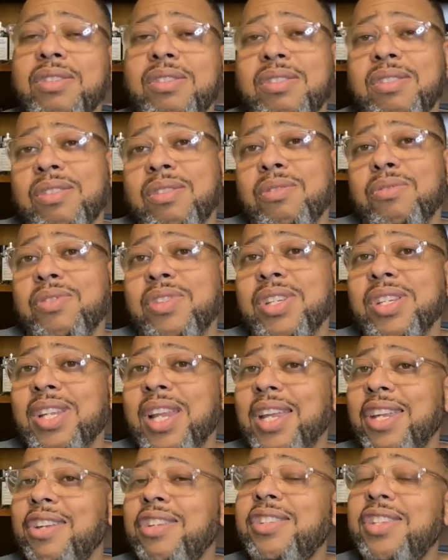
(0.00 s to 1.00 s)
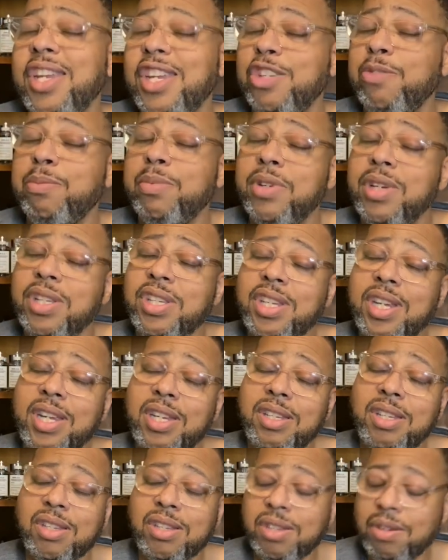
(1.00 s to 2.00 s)
you know, just like your taste bud
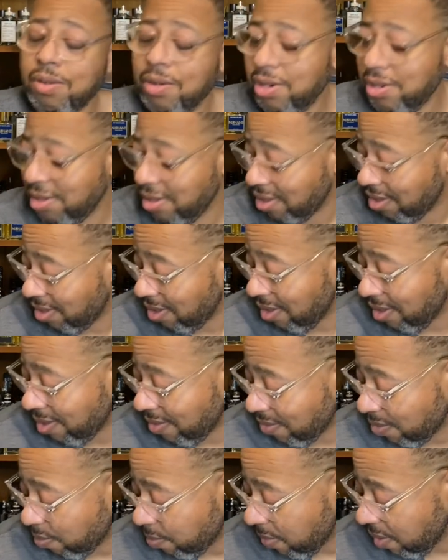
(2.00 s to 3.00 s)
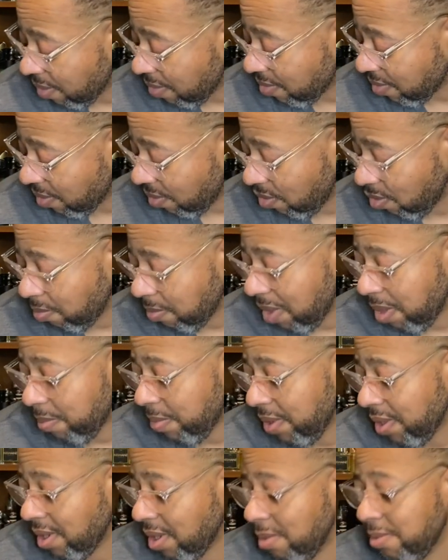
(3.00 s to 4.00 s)
changes, so does your sense of smell. So you may
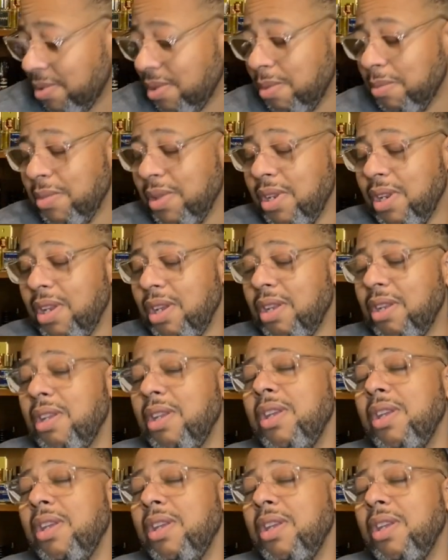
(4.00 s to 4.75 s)
pick up something that